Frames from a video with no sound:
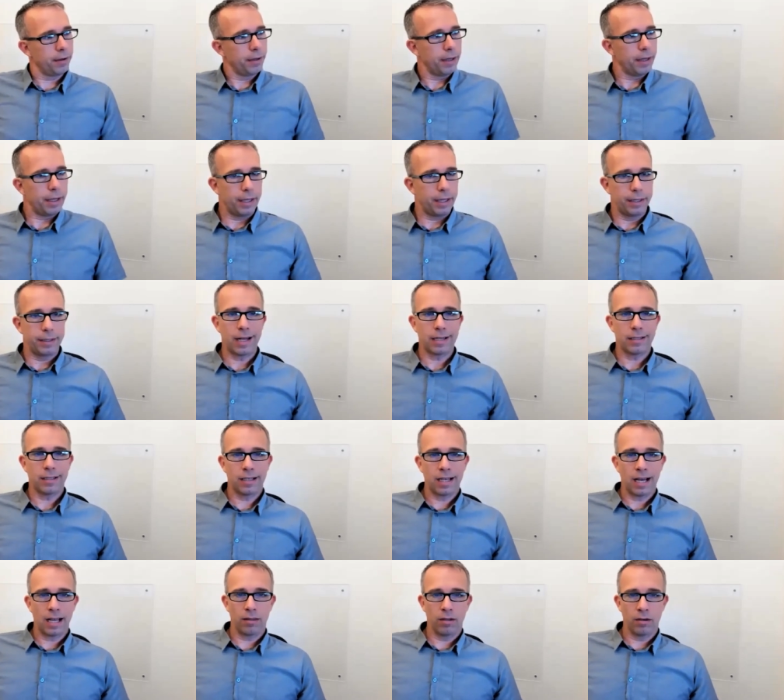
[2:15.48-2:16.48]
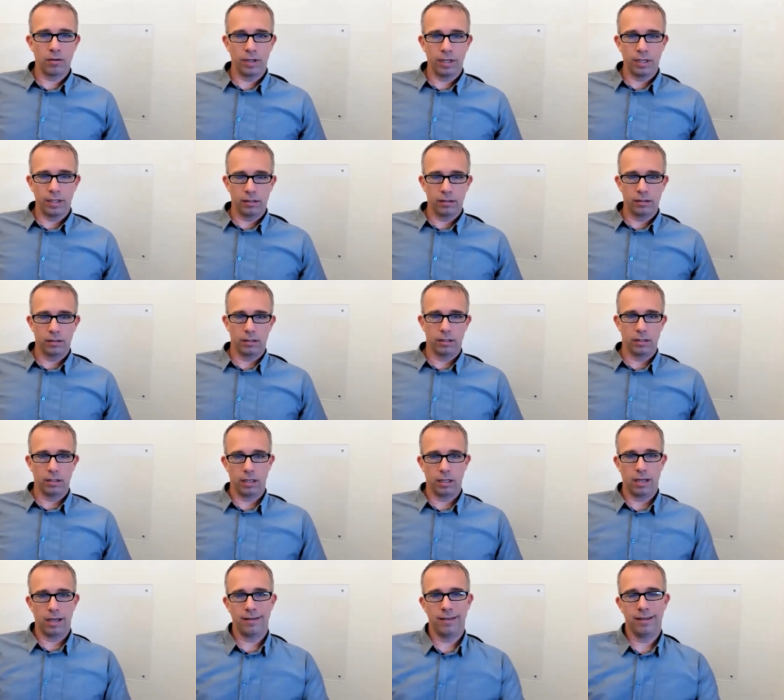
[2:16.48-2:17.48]
Uh, data gathering,
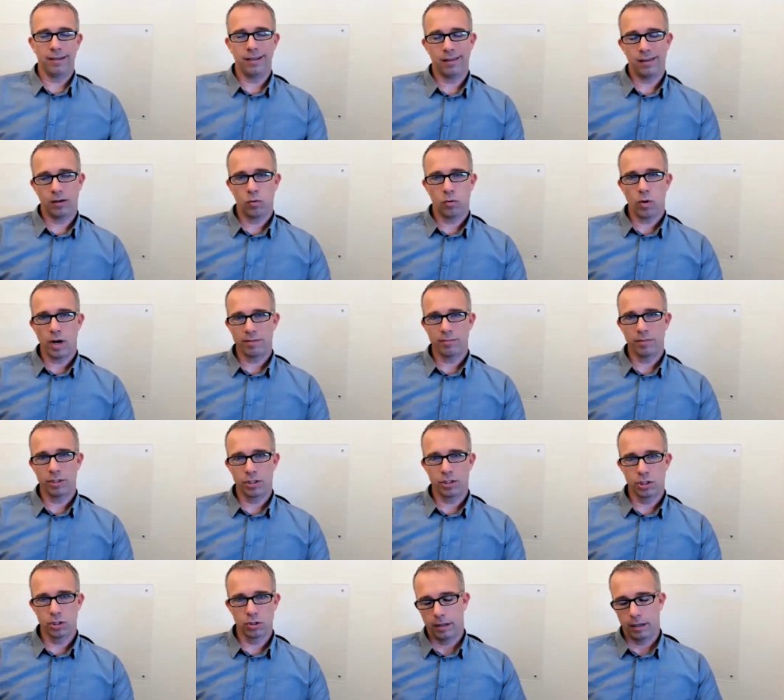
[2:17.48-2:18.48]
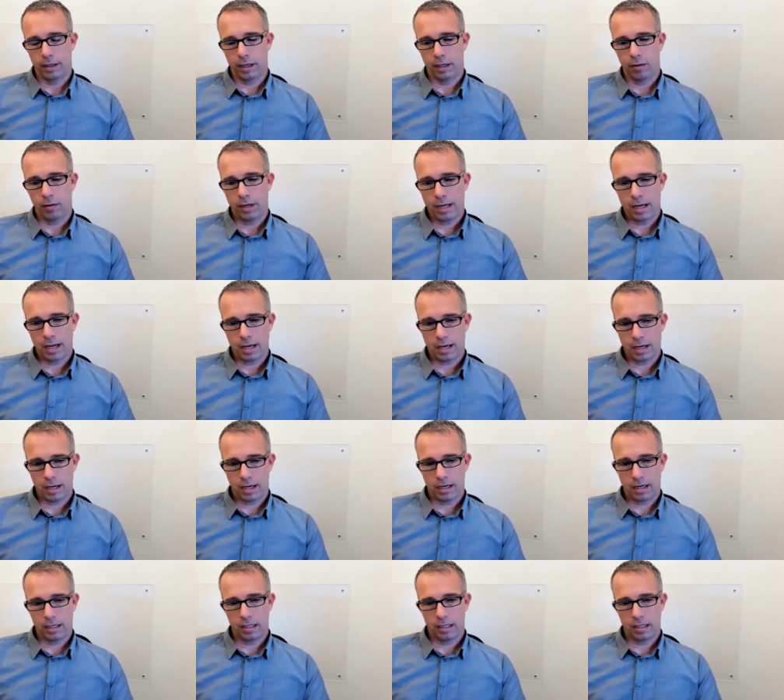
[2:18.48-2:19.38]
I think, is a quite mature area.